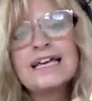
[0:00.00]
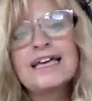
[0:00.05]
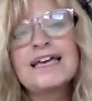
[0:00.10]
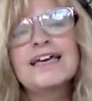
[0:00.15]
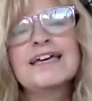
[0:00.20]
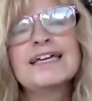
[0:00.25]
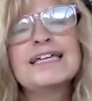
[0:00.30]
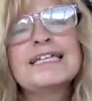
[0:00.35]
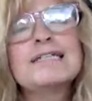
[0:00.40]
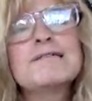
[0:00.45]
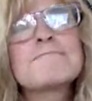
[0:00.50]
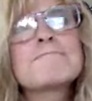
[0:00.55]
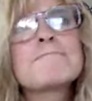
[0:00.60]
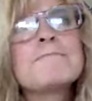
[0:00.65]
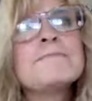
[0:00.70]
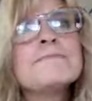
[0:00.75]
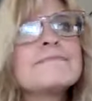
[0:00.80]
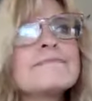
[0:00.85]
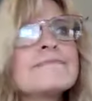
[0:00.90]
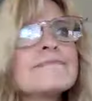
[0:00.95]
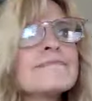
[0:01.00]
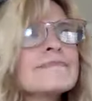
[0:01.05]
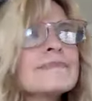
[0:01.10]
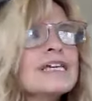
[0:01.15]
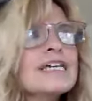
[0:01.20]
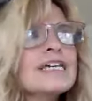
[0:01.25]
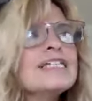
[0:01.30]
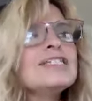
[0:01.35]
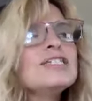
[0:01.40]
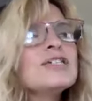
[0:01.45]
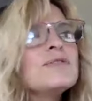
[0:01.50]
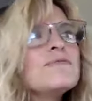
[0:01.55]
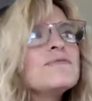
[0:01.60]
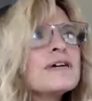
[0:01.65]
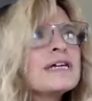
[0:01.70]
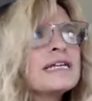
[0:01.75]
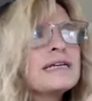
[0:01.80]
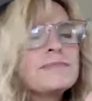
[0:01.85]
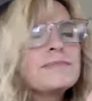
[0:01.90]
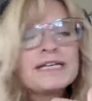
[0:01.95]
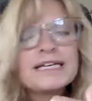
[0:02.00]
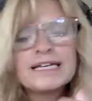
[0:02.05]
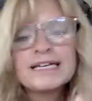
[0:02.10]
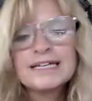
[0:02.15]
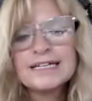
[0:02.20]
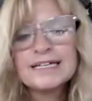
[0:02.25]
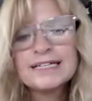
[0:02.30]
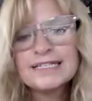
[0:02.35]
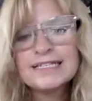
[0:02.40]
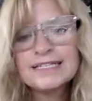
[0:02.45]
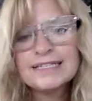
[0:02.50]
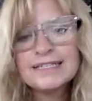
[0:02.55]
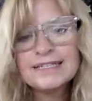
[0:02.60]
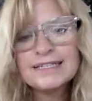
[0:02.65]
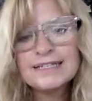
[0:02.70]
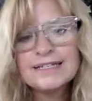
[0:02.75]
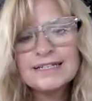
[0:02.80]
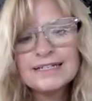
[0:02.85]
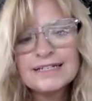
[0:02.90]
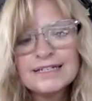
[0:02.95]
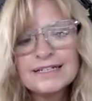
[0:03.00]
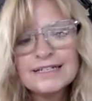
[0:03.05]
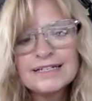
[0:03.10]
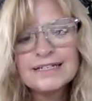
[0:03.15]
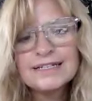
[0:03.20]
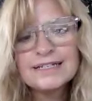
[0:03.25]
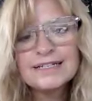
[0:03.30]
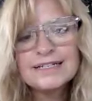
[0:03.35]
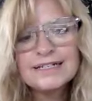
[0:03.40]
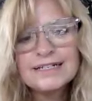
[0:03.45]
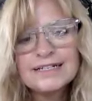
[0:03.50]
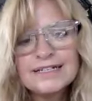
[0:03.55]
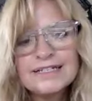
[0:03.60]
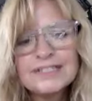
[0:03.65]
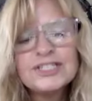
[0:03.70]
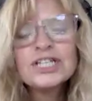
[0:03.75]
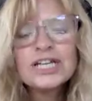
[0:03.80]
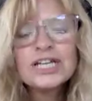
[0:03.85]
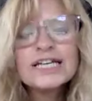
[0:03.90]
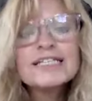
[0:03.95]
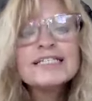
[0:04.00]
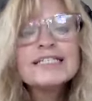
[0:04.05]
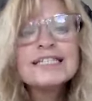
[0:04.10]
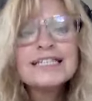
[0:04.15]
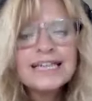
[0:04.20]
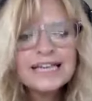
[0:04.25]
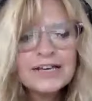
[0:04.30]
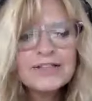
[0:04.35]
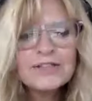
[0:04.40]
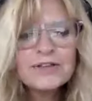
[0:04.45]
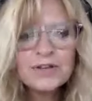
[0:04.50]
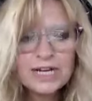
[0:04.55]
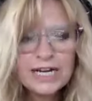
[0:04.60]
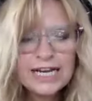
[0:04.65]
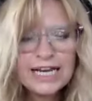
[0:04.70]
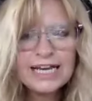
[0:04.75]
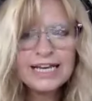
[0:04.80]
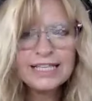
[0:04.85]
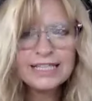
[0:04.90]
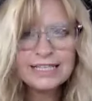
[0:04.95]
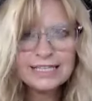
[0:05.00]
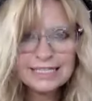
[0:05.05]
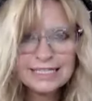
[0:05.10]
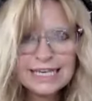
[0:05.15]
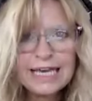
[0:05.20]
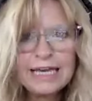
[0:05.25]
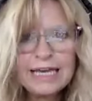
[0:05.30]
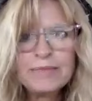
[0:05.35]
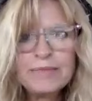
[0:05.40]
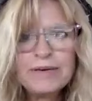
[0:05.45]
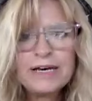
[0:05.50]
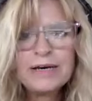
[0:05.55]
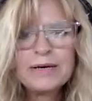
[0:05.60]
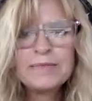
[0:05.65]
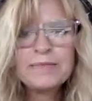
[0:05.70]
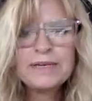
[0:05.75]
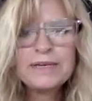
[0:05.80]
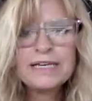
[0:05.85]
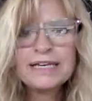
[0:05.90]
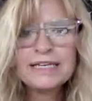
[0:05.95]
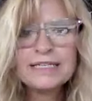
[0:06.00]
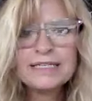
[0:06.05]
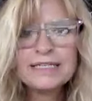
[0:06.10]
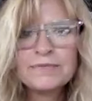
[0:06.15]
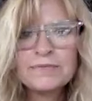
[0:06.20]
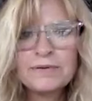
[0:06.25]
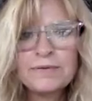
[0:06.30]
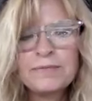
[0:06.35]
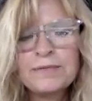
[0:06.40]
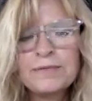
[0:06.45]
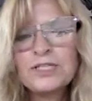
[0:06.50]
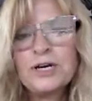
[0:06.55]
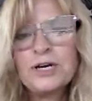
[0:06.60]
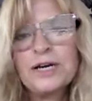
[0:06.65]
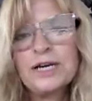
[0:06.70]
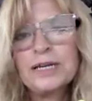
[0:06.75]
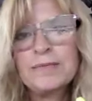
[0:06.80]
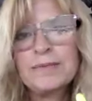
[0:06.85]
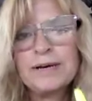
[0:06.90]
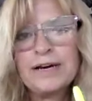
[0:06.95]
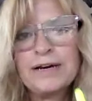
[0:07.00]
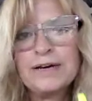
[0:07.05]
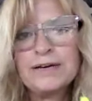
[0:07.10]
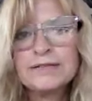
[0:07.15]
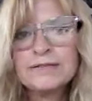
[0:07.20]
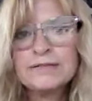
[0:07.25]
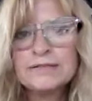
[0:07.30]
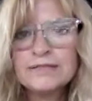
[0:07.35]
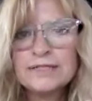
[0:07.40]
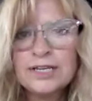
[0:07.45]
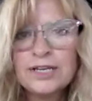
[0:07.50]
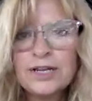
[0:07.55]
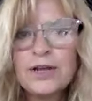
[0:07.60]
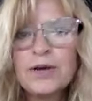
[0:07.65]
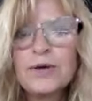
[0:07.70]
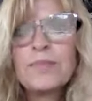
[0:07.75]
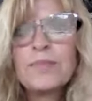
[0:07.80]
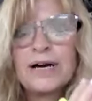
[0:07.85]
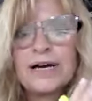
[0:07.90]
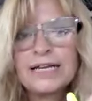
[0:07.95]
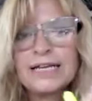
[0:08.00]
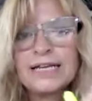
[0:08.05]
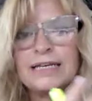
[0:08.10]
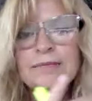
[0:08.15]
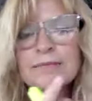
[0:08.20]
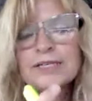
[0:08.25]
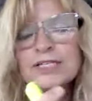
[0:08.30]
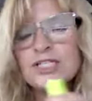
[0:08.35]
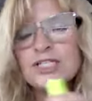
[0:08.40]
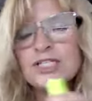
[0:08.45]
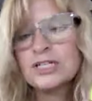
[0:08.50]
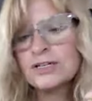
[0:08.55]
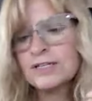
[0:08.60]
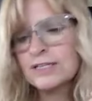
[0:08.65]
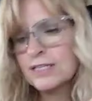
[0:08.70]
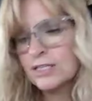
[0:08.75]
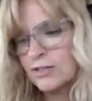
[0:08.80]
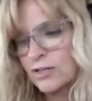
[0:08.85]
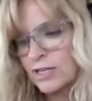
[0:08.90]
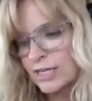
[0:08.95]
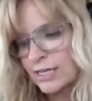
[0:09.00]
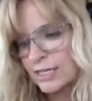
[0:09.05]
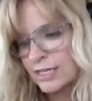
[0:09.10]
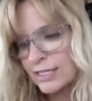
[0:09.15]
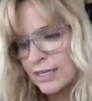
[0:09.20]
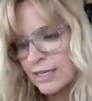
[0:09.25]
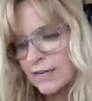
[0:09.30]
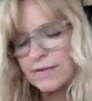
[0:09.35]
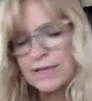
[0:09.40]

And it's so funny because just the other day, this came up because we've been talking about, you know, body image and all this other kind of stuff.